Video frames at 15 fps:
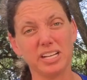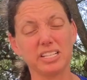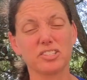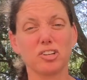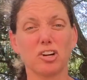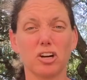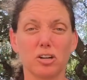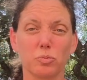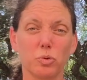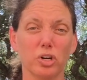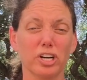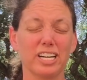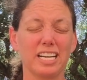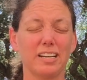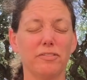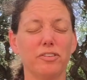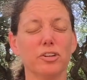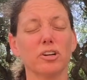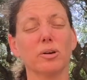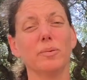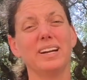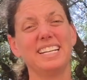It's hard work. If
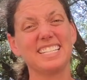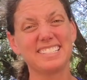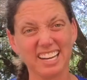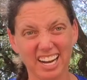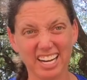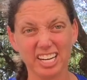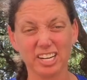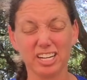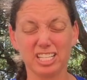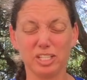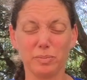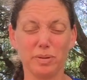you're already tired and